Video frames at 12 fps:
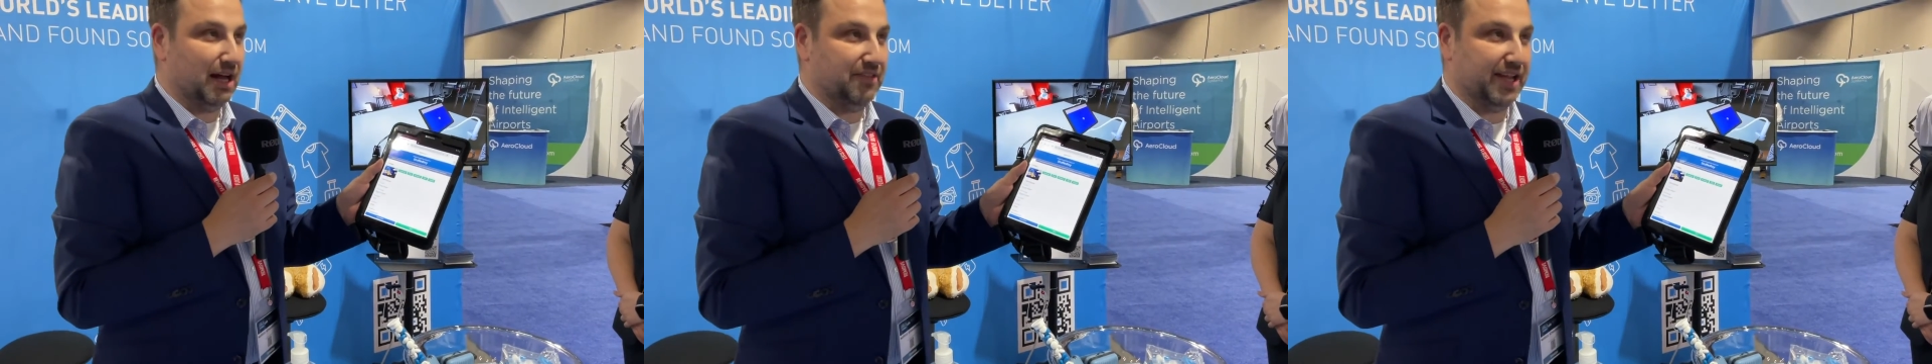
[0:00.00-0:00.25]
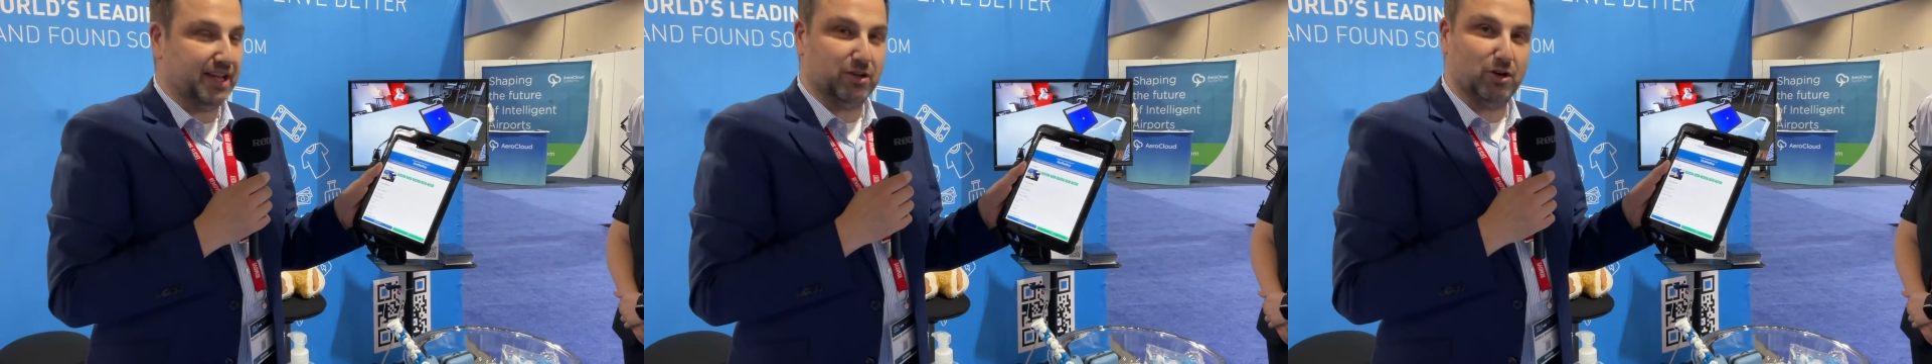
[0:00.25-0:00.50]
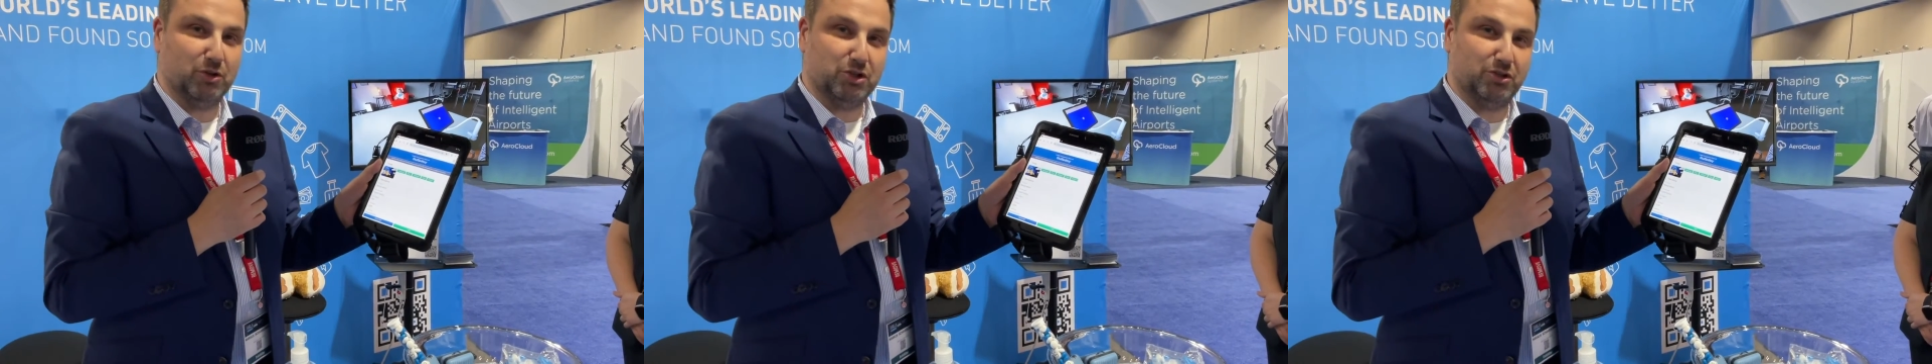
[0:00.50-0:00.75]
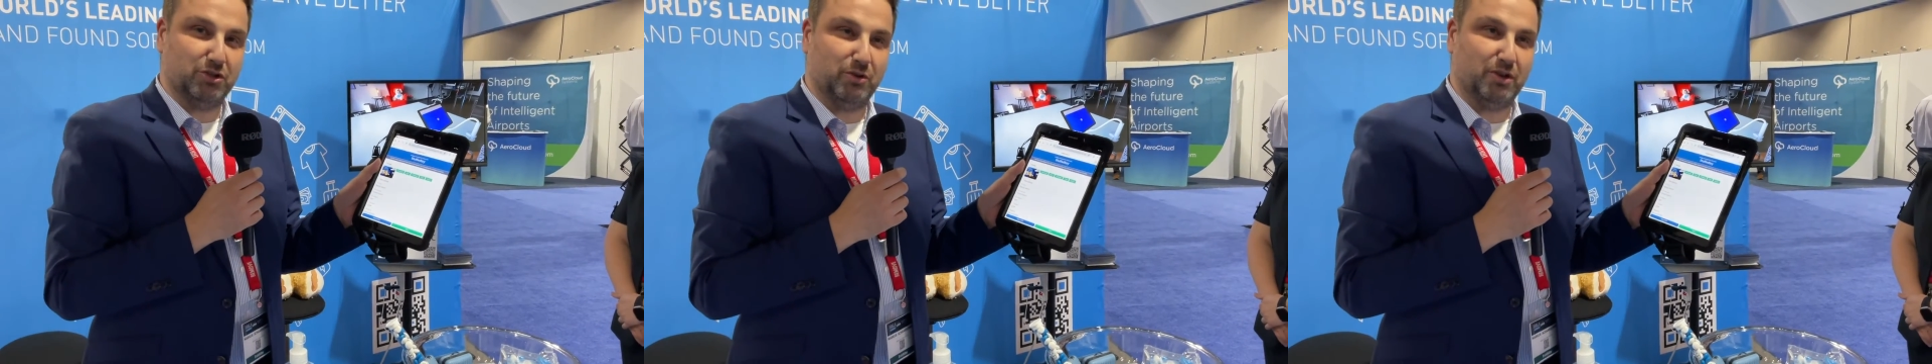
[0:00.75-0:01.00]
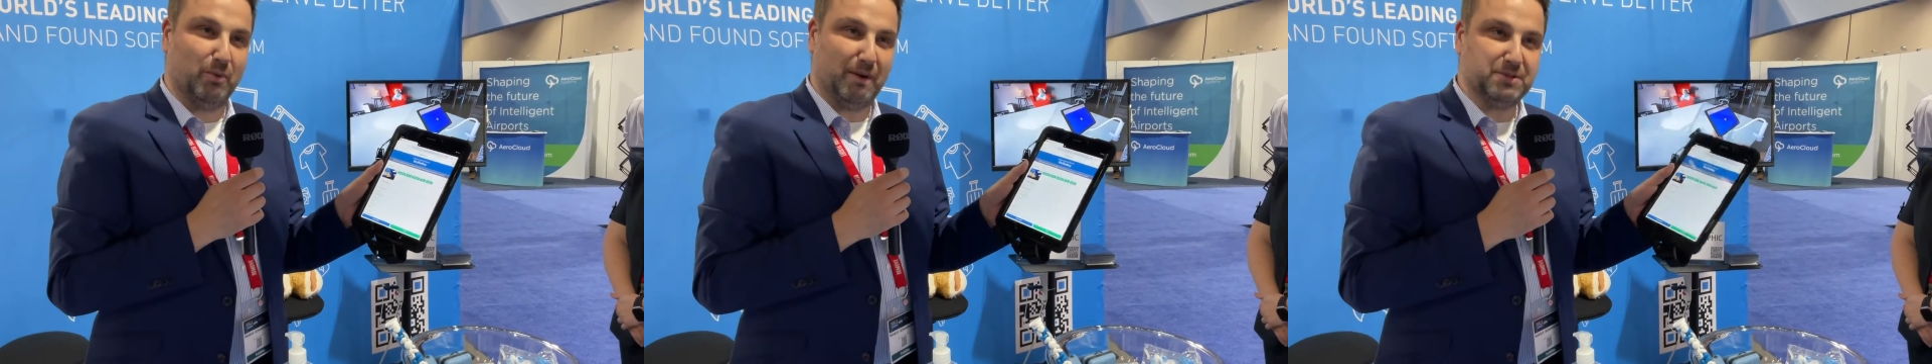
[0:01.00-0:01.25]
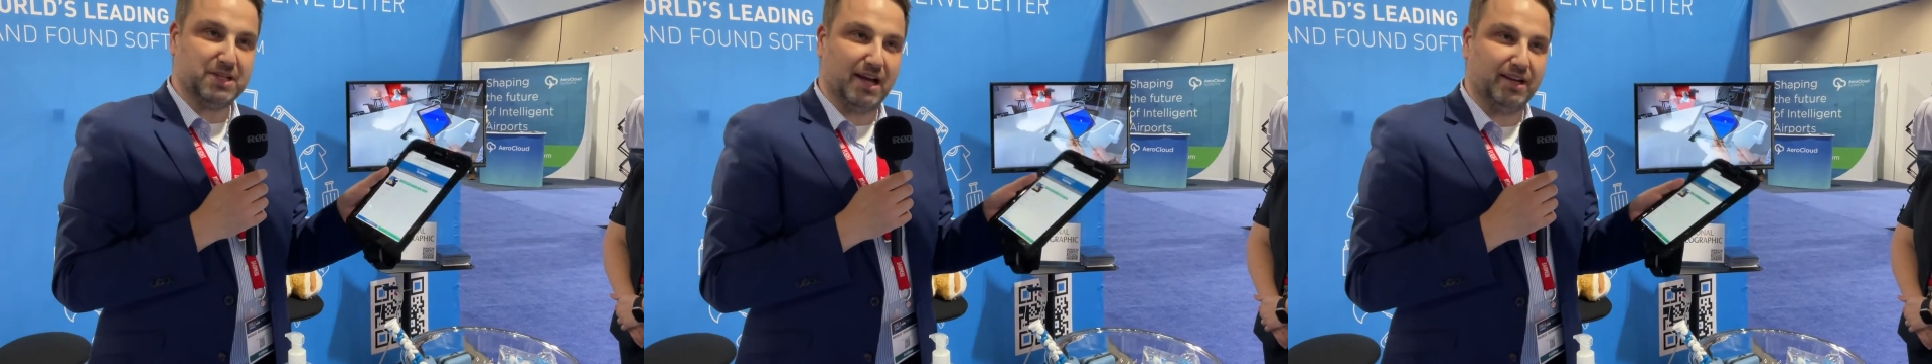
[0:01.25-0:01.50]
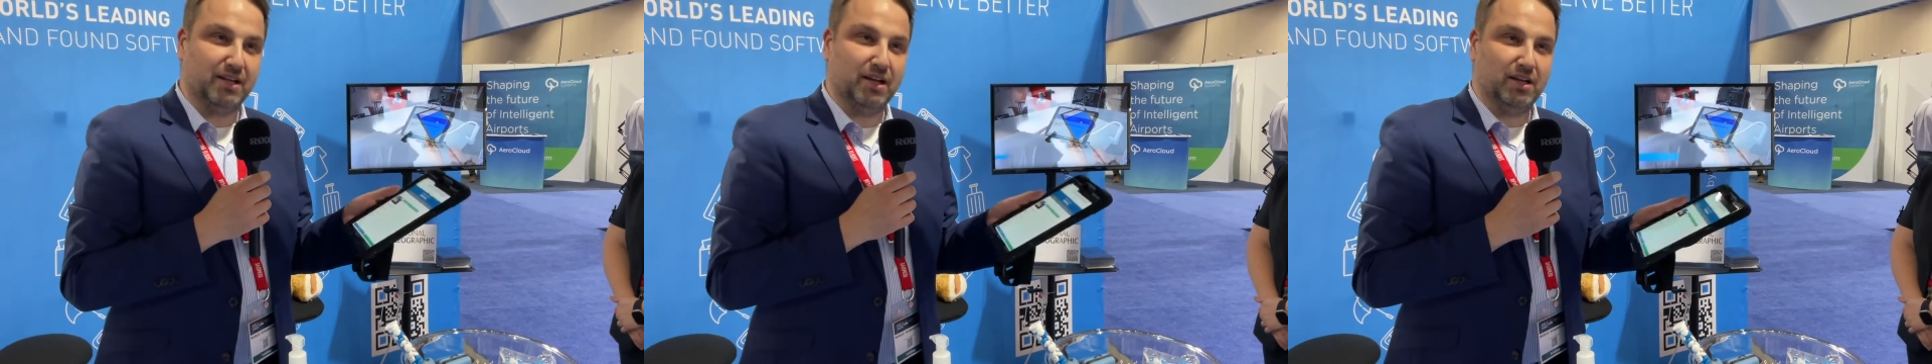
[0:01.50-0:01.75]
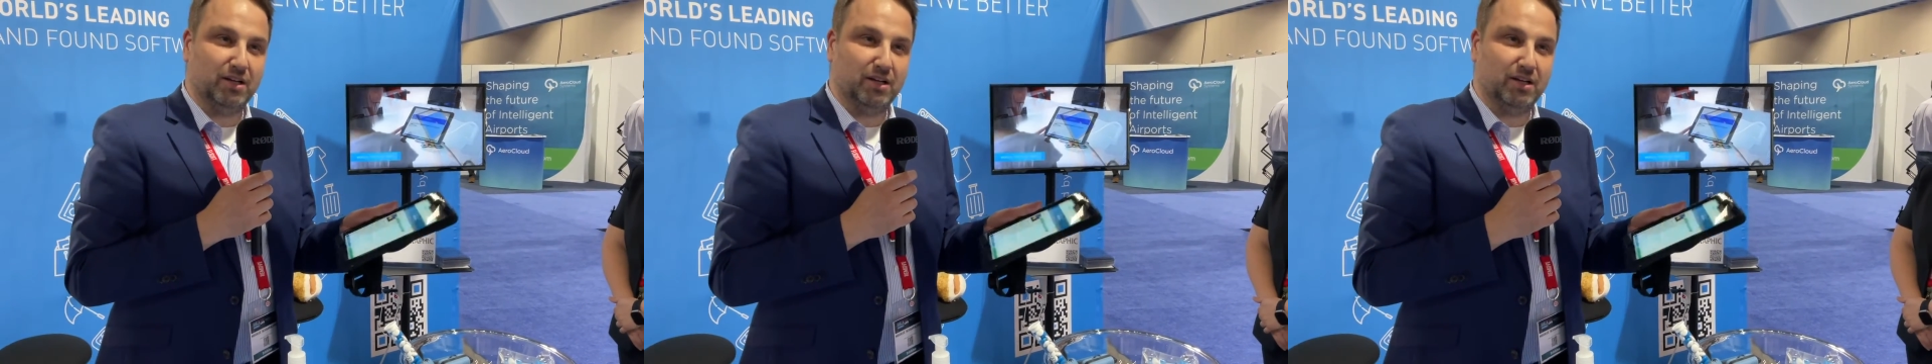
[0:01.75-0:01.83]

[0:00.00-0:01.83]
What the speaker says: they can go to the website